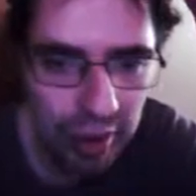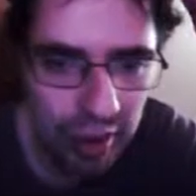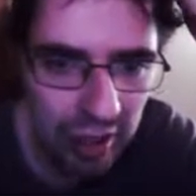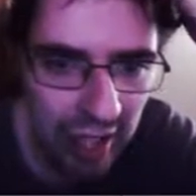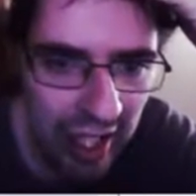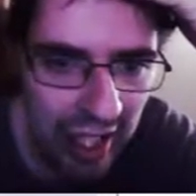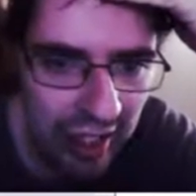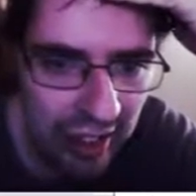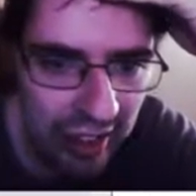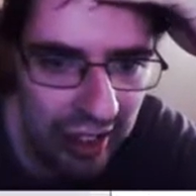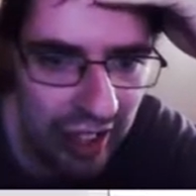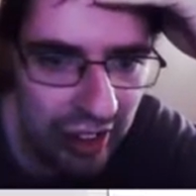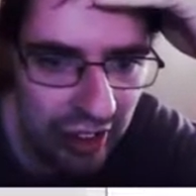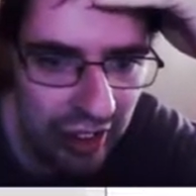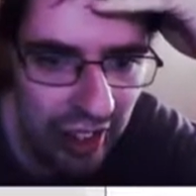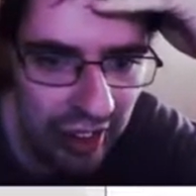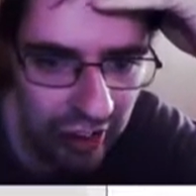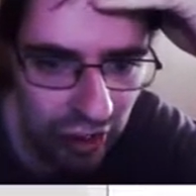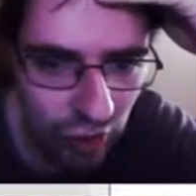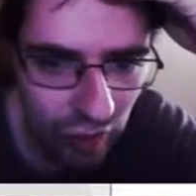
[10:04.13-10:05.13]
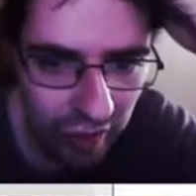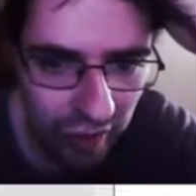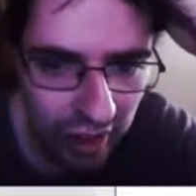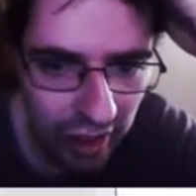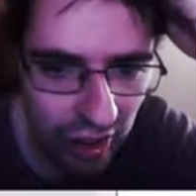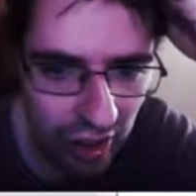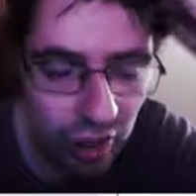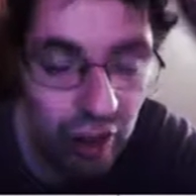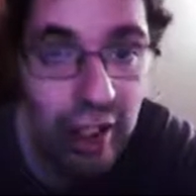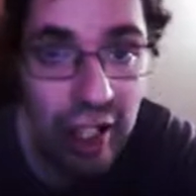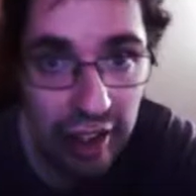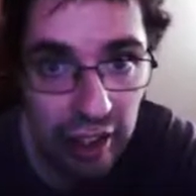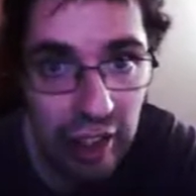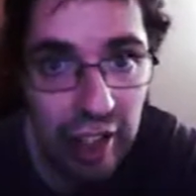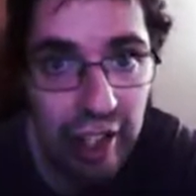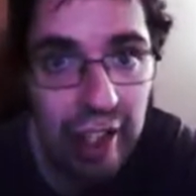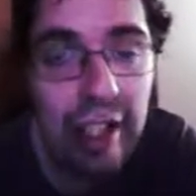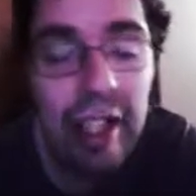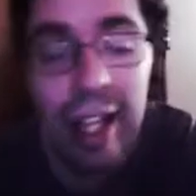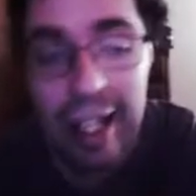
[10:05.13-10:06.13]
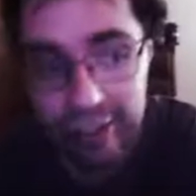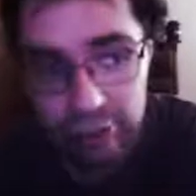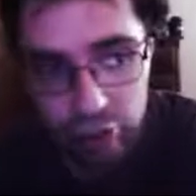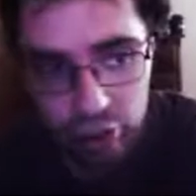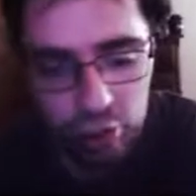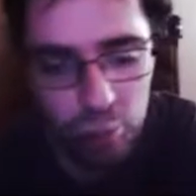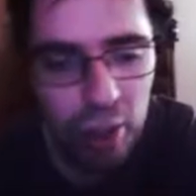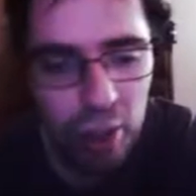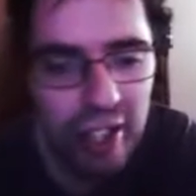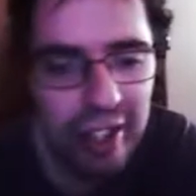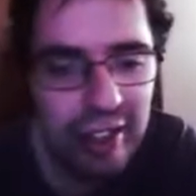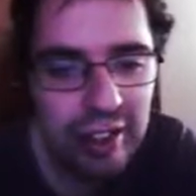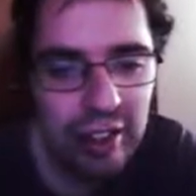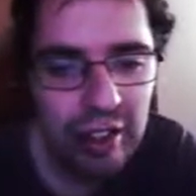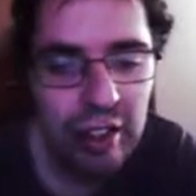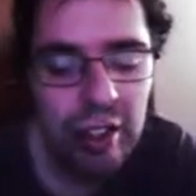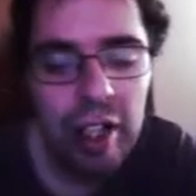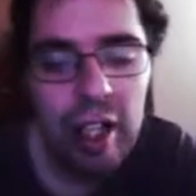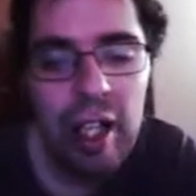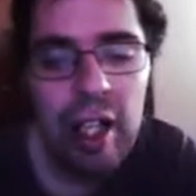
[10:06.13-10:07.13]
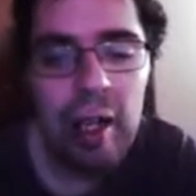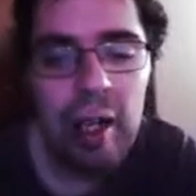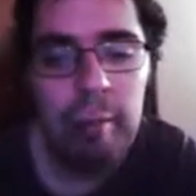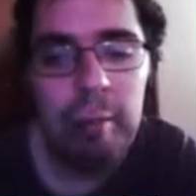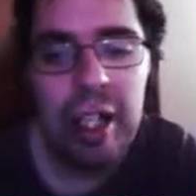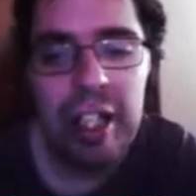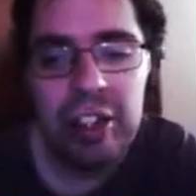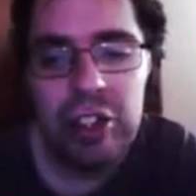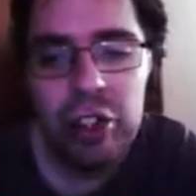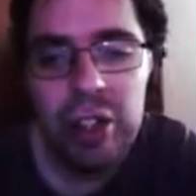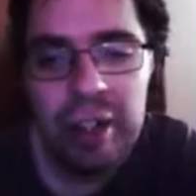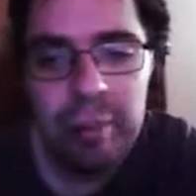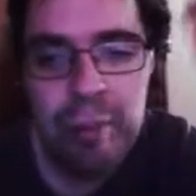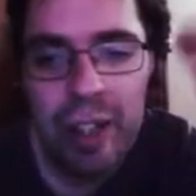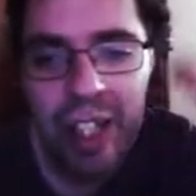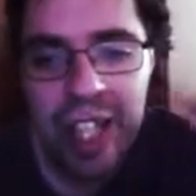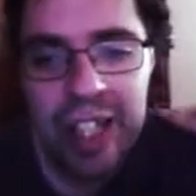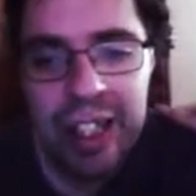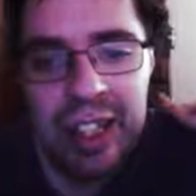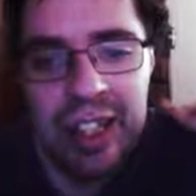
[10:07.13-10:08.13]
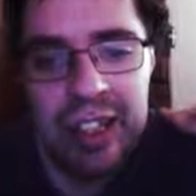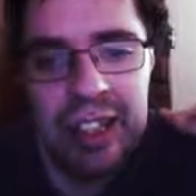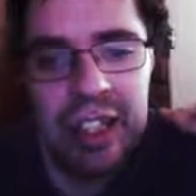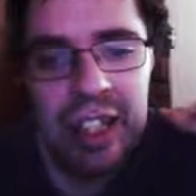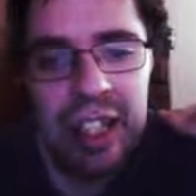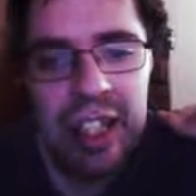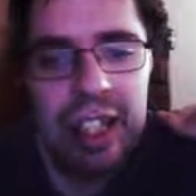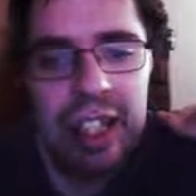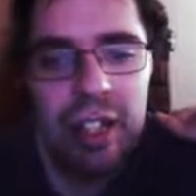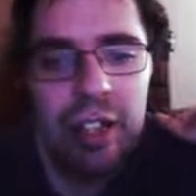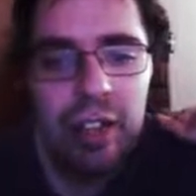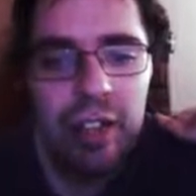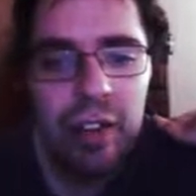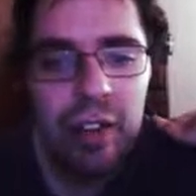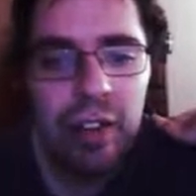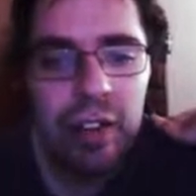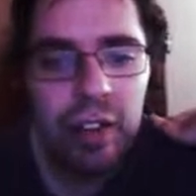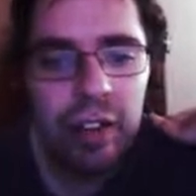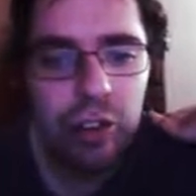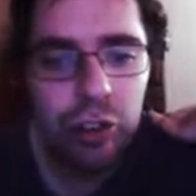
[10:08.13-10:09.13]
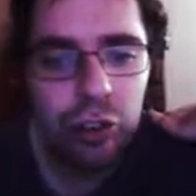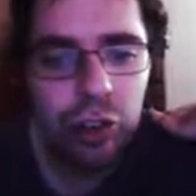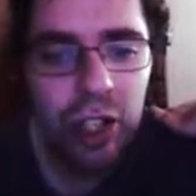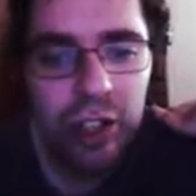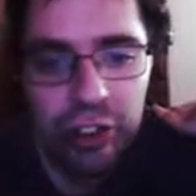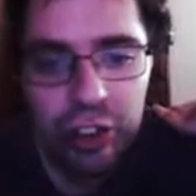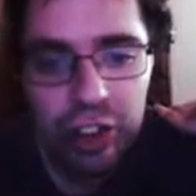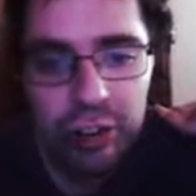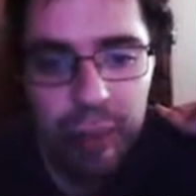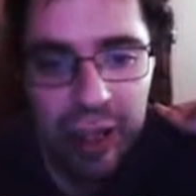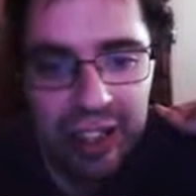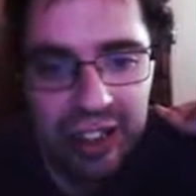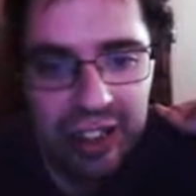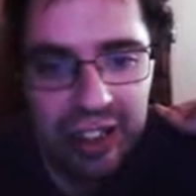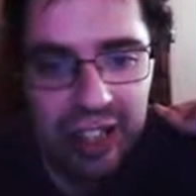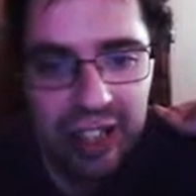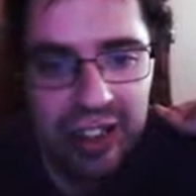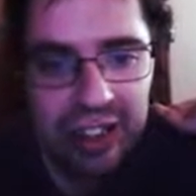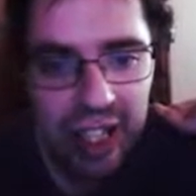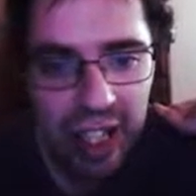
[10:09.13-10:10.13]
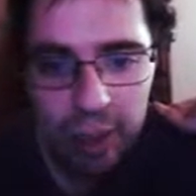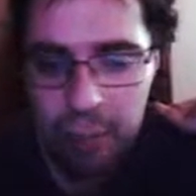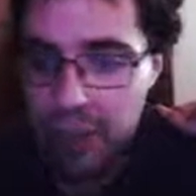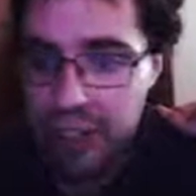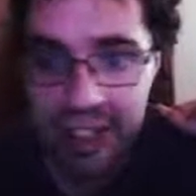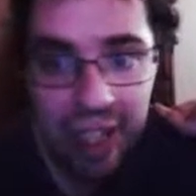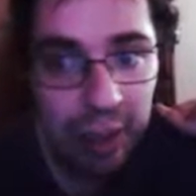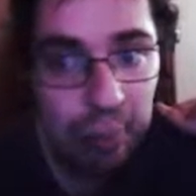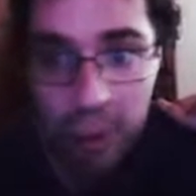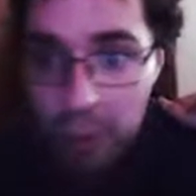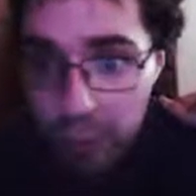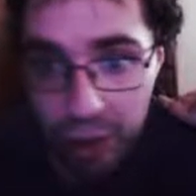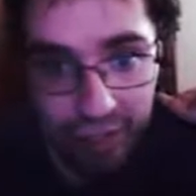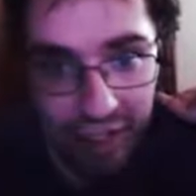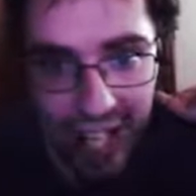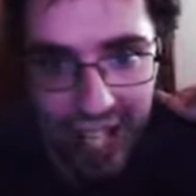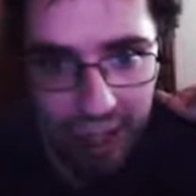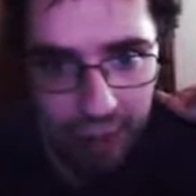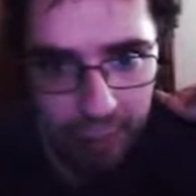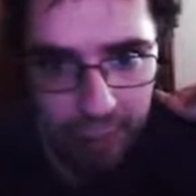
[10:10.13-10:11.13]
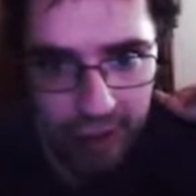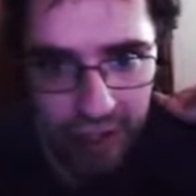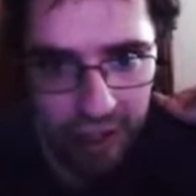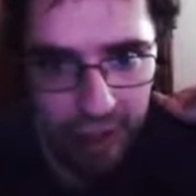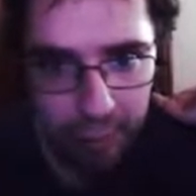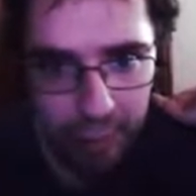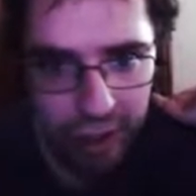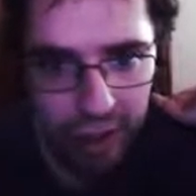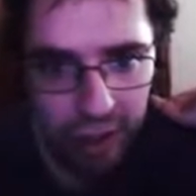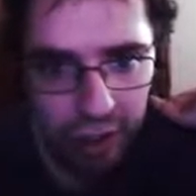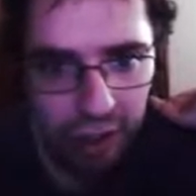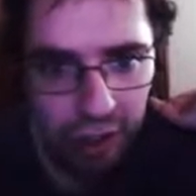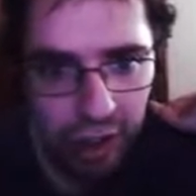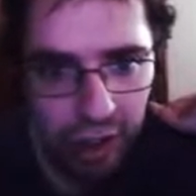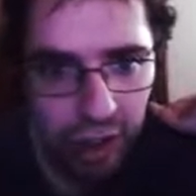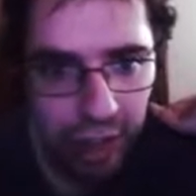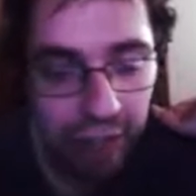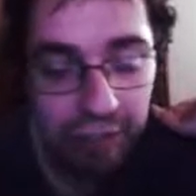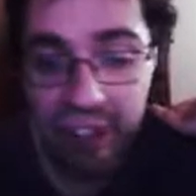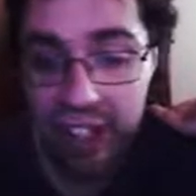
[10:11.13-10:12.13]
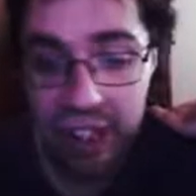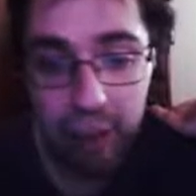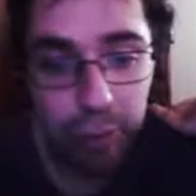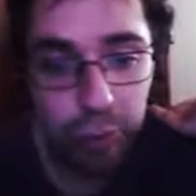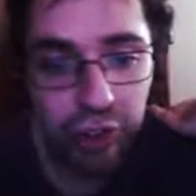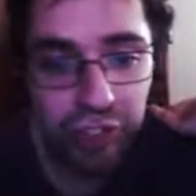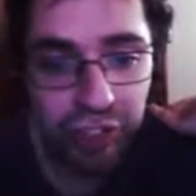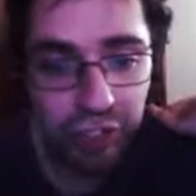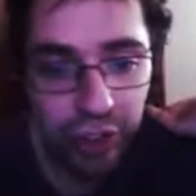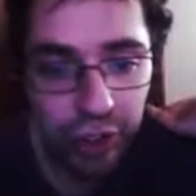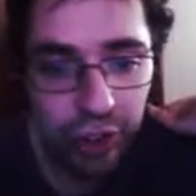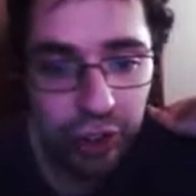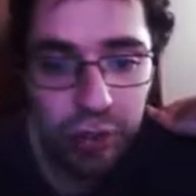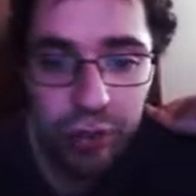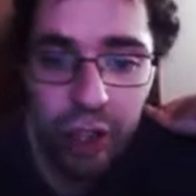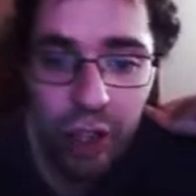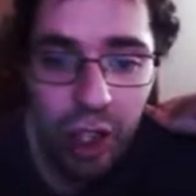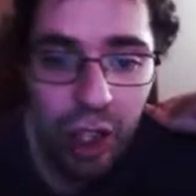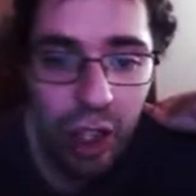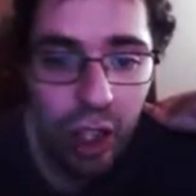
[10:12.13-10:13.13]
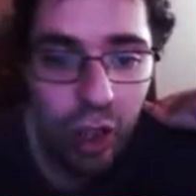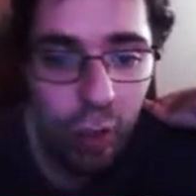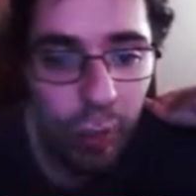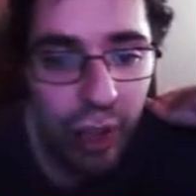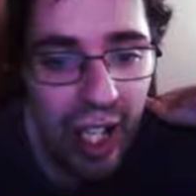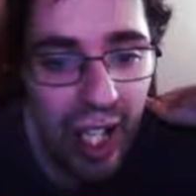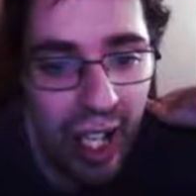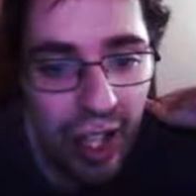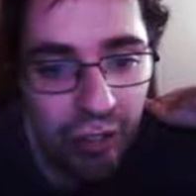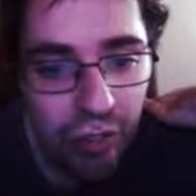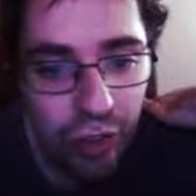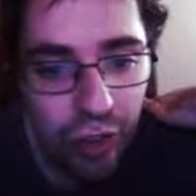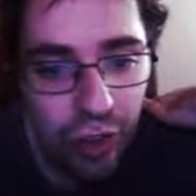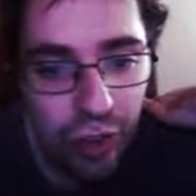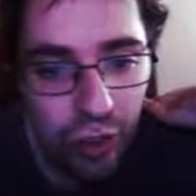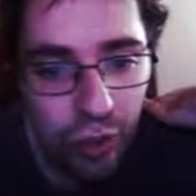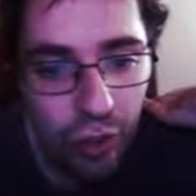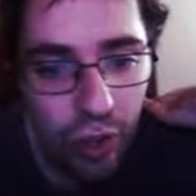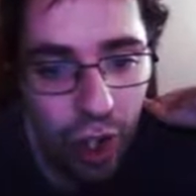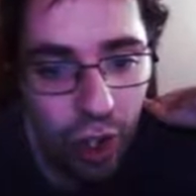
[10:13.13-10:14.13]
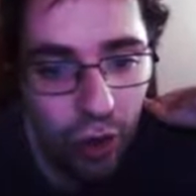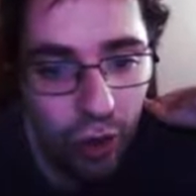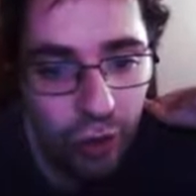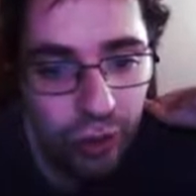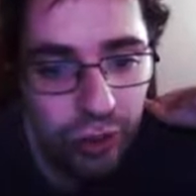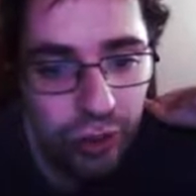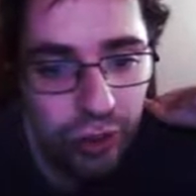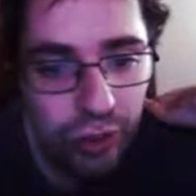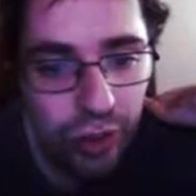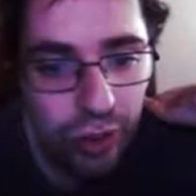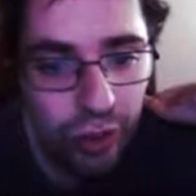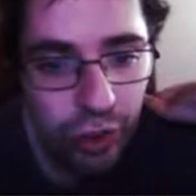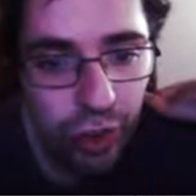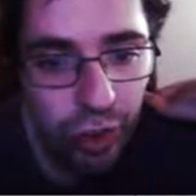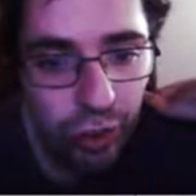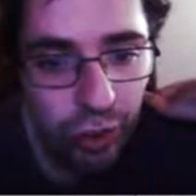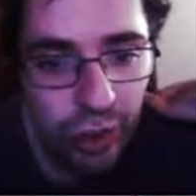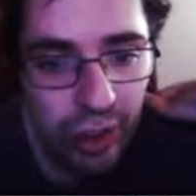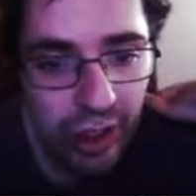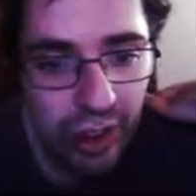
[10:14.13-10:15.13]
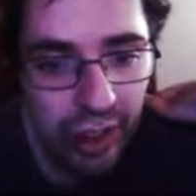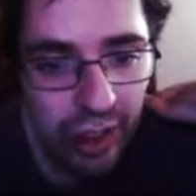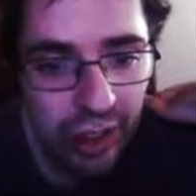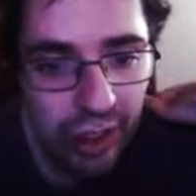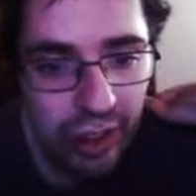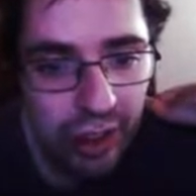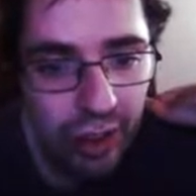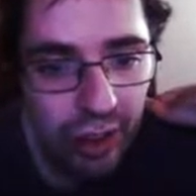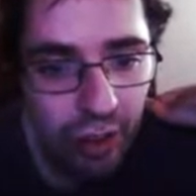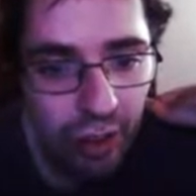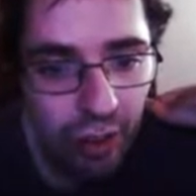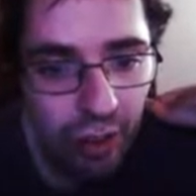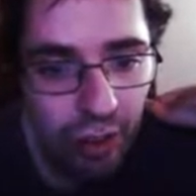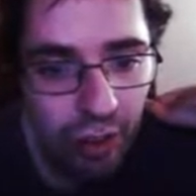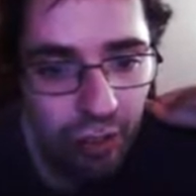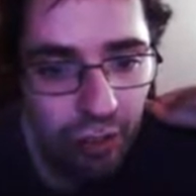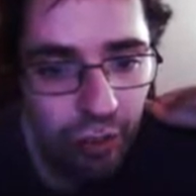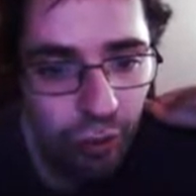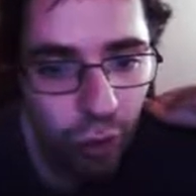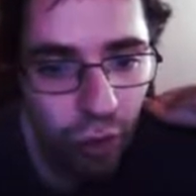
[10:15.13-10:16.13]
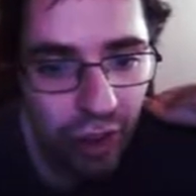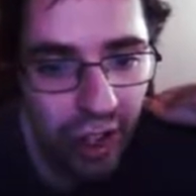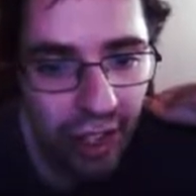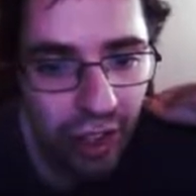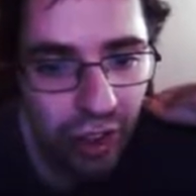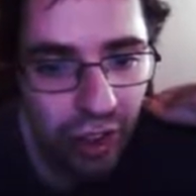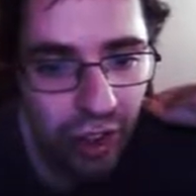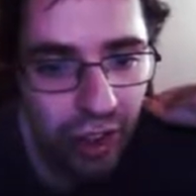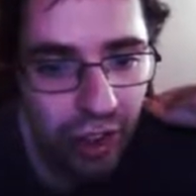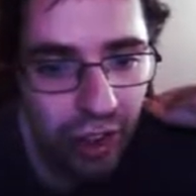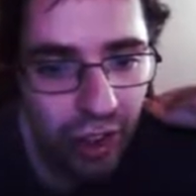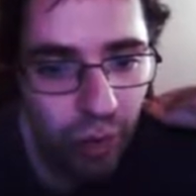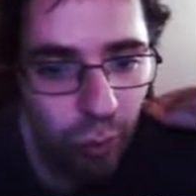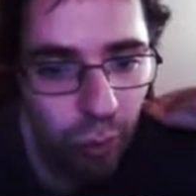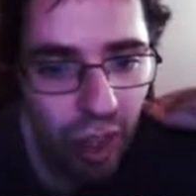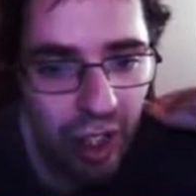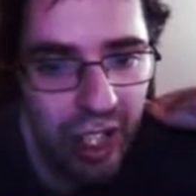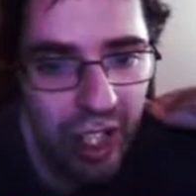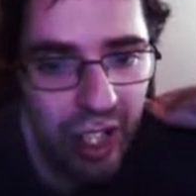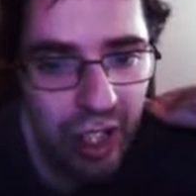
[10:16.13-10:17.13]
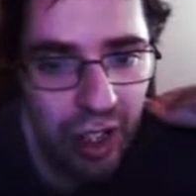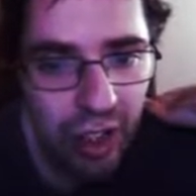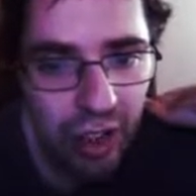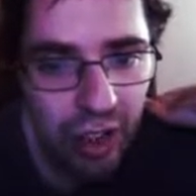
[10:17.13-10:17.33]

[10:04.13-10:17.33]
And it's less dense over here, like electron-wise. But as you can plainly see, the structure is basically the same number of atoms as up here. In fact, I'll prove it to you. We have 2 O's, 2 C's, 4 H's, 1 N.